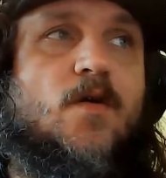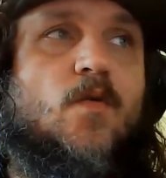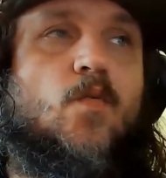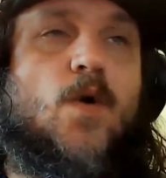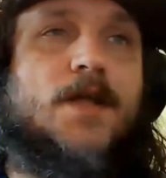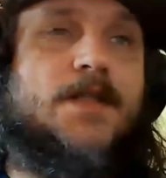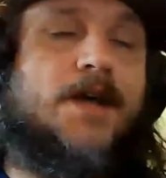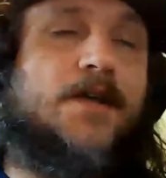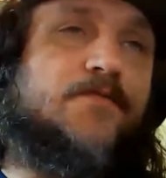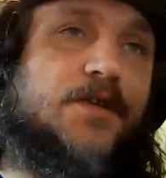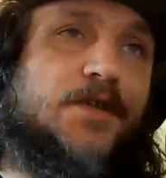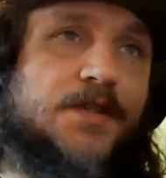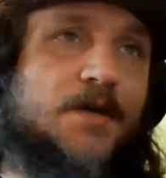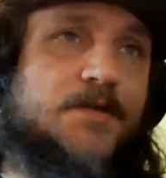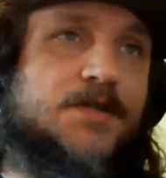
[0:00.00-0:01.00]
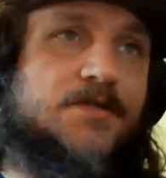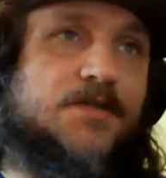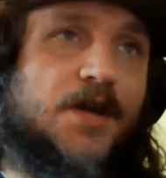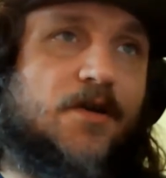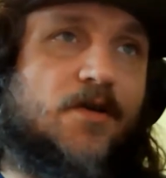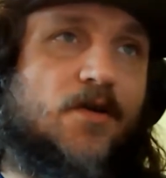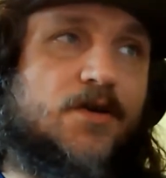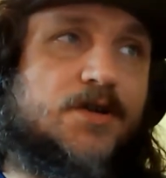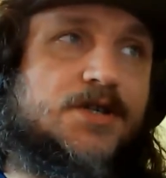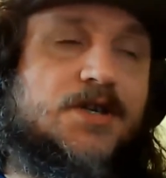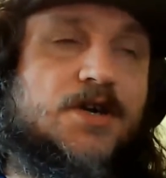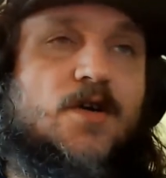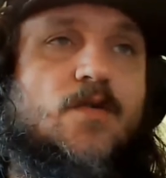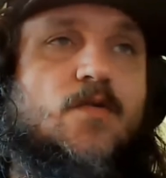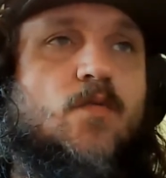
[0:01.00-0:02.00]
100,000
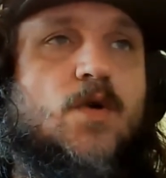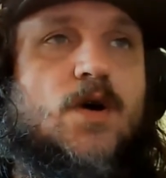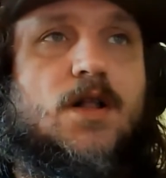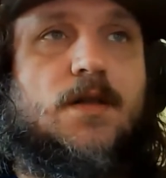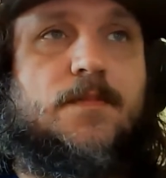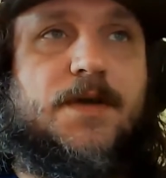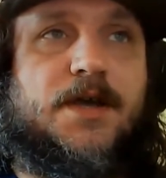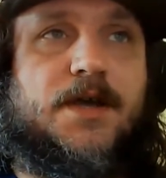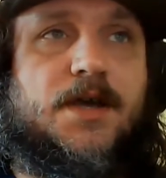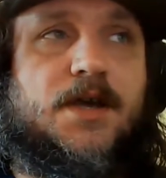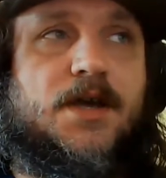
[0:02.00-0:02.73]
records will be